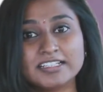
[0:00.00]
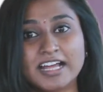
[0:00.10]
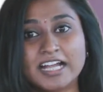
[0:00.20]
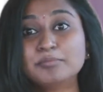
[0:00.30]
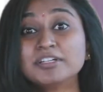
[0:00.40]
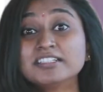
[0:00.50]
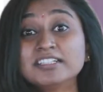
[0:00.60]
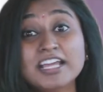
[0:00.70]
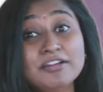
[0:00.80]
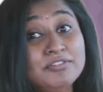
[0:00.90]
and
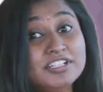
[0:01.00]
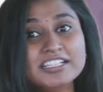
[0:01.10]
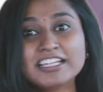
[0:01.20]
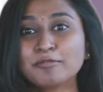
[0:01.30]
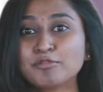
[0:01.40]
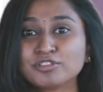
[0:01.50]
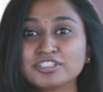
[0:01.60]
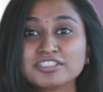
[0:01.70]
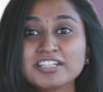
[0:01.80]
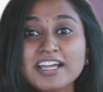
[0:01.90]
present everything about the
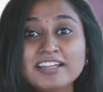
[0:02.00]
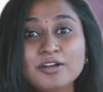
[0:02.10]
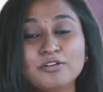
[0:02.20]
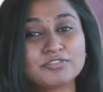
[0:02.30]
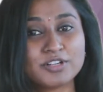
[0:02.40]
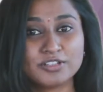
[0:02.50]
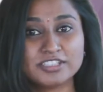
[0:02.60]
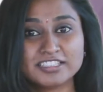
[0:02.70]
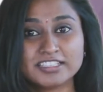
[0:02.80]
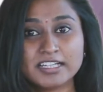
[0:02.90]
style of clothing,